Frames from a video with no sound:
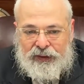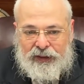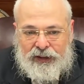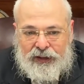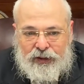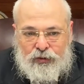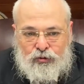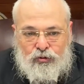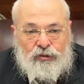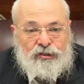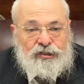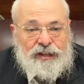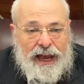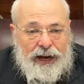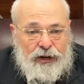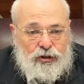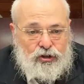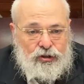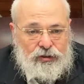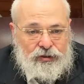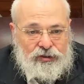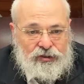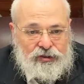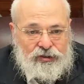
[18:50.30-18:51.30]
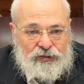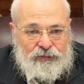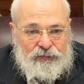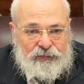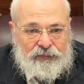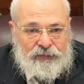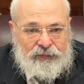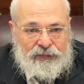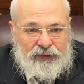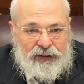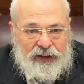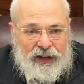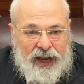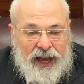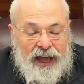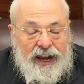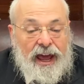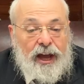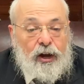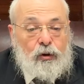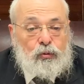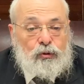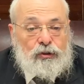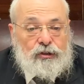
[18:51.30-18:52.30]
transactions and
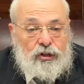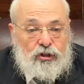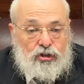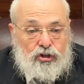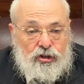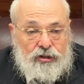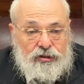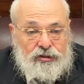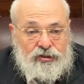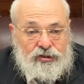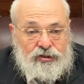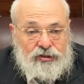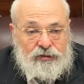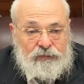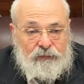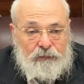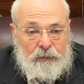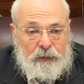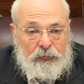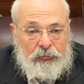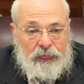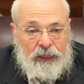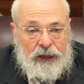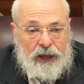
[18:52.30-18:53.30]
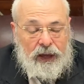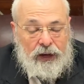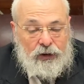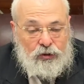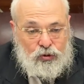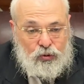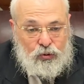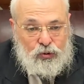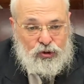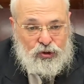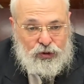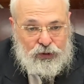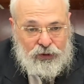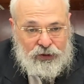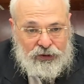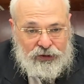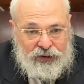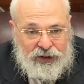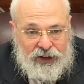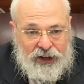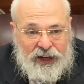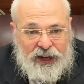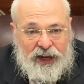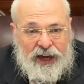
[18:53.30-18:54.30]
acquisitions in Jewish law,
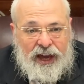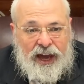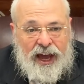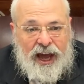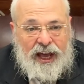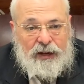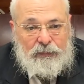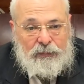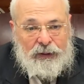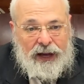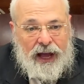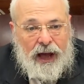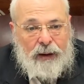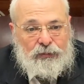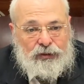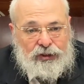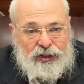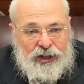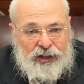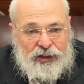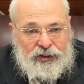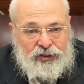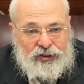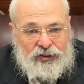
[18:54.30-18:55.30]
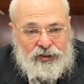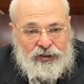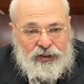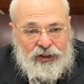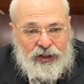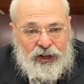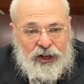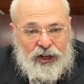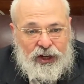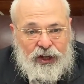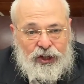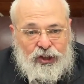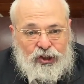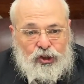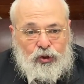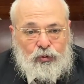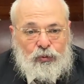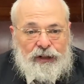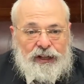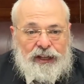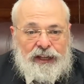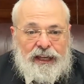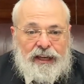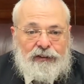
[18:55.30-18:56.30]
and it becomes his. So
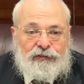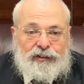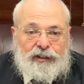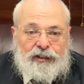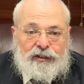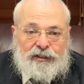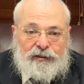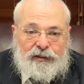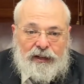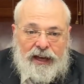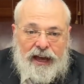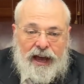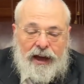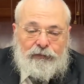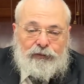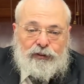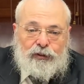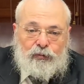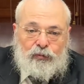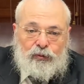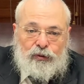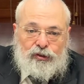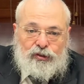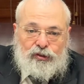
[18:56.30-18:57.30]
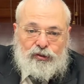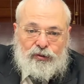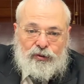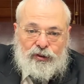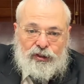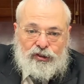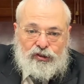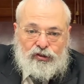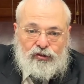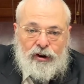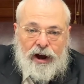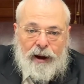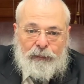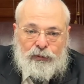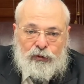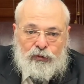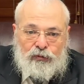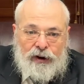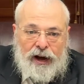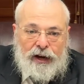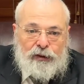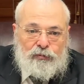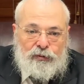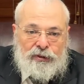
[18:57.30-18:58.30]
when he gives it afterwards to the scribe to
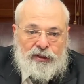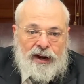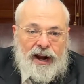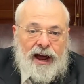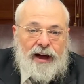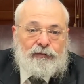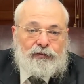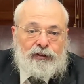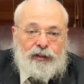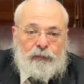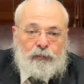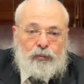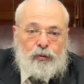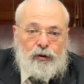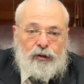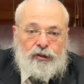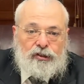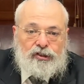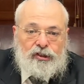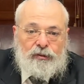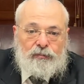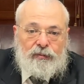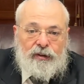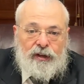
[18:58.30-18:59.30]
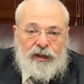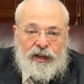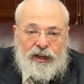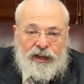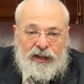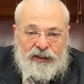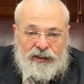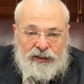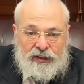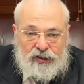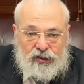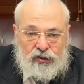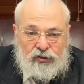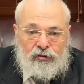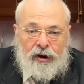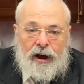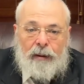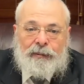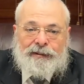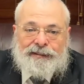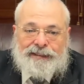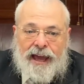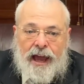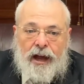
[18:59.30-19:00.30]
write with it after he appoints him, the scribe
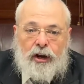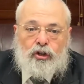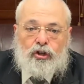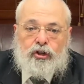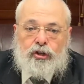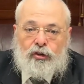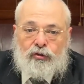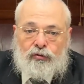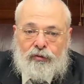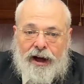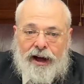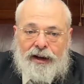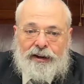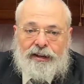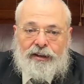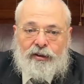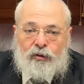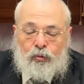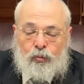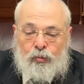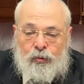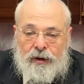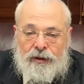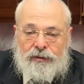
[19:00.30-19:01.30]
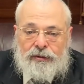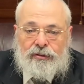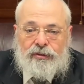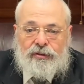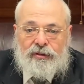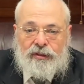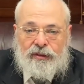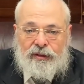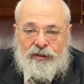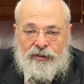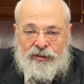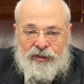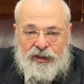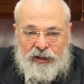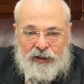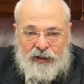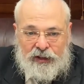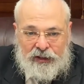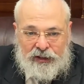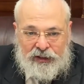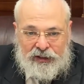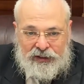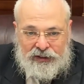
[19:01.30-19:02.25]
is actually writing with the